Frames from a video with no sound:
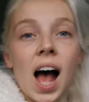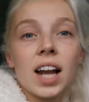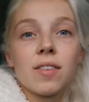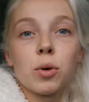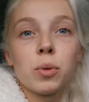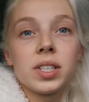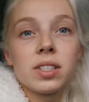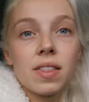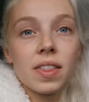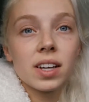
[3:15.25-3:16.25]
and I've
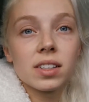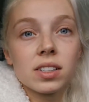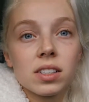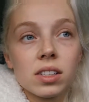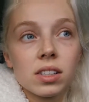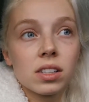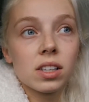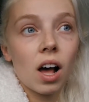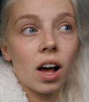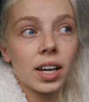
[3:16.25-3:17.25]
always done things
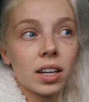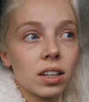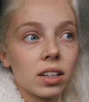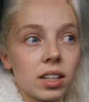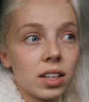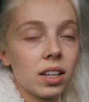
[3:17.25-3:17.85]
like,